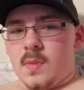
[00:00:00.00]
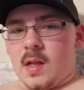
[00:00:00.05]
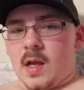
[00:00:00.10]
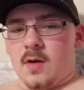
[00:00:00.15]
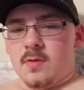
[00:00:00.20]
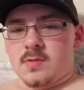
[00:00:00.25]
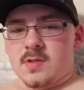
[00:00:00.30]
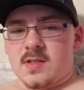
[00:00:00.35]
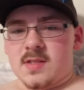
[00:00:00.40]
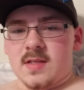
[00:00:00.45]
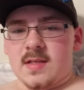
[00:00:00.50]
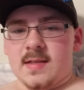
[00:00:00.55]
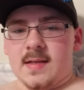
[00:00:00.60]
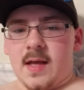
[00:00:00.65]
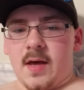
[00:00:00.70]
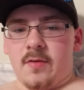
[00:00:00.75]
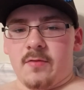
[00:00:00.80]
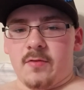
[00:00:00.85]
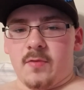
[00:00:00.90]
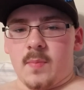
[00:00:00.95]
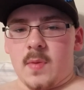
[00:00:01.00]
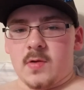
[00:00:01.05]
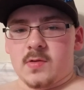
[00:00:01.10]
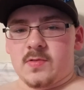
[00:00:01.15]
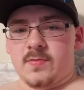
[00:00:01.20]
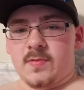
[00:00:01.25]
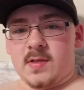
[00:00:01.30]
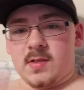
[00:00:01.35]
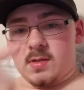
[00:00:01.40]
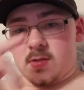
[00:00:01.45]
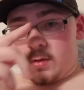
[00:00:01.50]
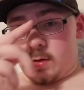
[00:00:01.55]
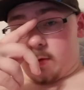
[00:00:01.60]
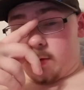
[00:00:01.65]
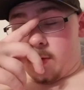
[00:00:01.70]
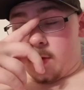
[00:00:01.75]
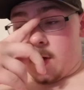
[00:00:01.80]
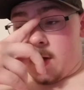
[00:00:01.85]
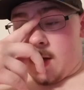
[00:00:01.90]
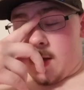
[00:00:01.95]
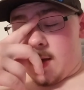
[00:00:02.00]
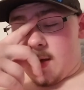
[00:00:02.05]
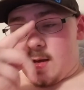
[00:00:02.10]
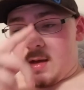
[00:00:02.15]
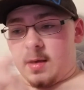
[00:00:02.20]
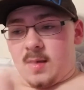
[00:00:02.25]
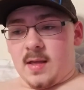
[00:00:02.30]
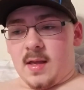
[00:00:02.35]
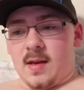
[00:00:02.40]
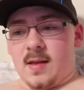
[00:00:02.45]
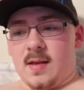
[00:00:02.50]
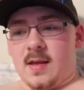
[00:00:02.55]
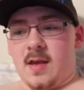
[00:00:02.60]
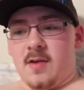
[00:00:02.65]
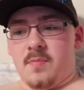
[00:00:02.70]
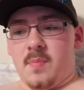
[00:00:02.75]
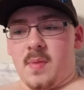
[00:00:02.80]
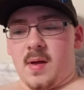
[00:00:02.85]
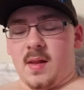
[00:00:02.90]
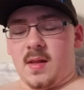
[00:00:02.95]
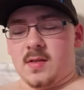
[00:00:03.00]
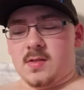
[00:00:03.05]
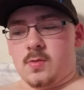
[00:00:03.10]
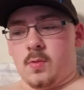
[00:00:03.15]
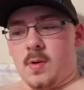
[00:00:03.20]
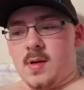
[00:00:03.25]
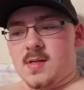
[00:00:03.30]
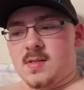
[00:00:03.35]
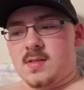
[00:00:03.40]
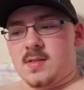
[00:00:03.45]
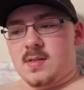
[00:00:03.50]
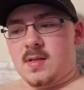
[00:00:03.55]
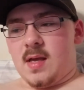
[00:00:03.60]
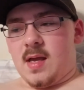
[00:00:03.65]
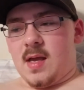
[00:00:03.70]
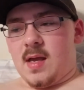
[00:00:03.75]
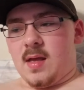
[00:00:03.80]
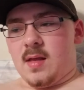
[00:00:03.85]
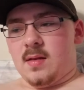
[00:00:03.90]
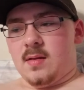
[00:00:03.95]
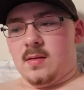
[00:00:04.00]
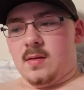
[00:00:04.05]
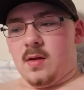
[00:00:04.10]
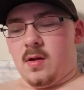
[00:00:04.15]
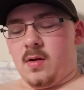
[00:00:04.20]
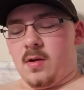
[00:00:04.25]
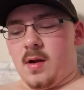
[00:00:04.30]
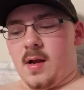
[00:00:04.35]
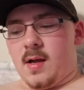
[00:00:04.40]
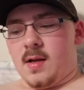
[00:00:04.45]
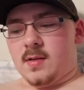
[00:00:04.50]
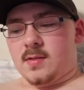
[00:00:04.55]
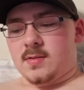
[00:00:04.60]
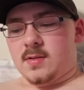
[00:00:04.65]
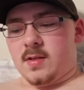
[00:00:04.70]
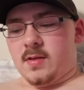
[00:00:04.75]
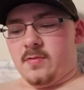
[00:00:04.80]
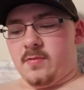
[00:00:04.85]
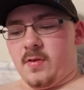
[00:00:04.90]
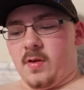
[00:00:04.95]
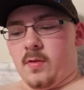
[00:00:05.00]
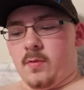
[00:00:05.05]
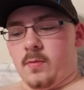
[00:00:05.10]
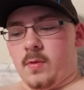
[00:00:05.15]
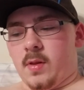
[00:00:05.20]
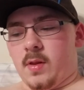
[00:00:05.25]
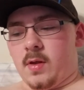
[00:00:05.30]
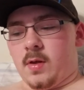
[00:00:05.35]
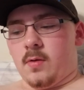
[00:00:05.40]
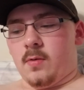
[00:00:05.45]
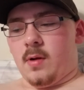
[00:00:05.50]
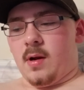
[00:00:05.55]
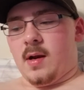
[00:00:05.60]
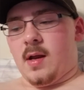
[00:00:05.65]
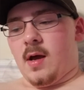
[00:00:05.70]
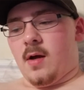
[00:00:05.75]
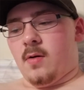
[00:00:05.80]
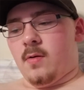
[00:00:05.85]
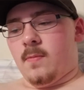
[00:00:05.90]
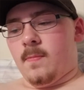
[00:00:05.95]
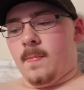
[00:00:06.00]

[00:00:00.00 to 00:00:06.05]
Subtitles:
was sitting down for most of it, so kind of gave my legs a rest, and they're actually feeling really good right now.